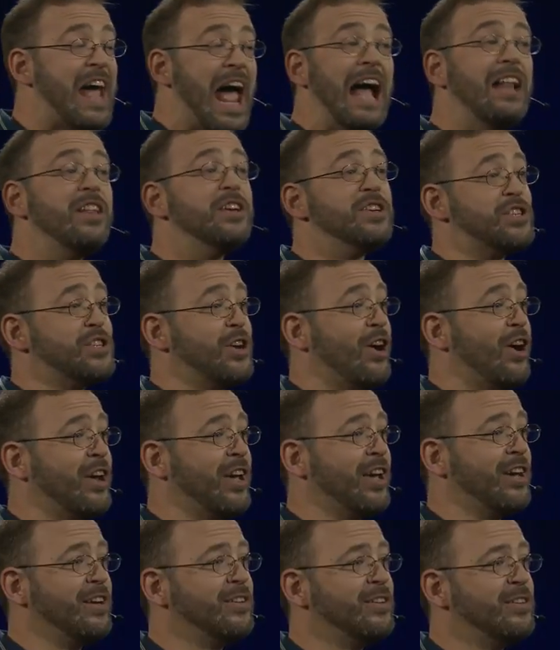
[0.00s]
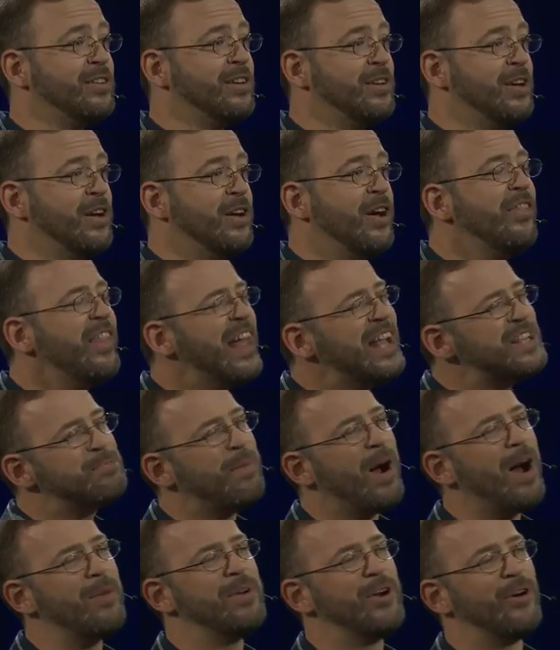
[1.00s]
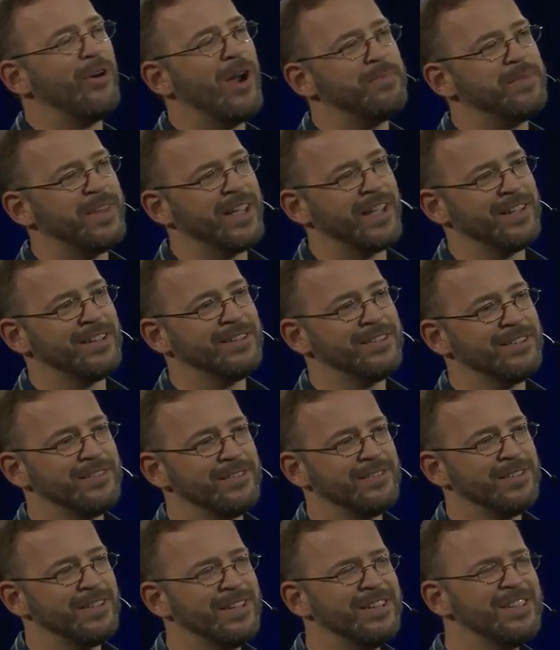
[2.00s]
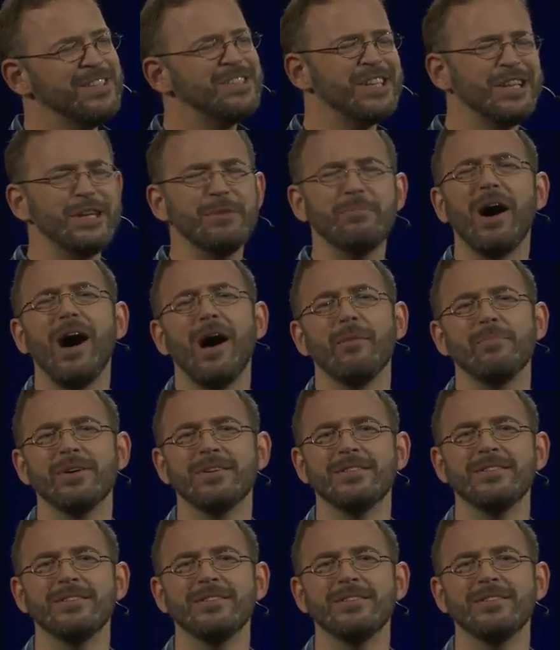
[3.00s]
Alice talking. That's Bob interrupting. Silly Bob.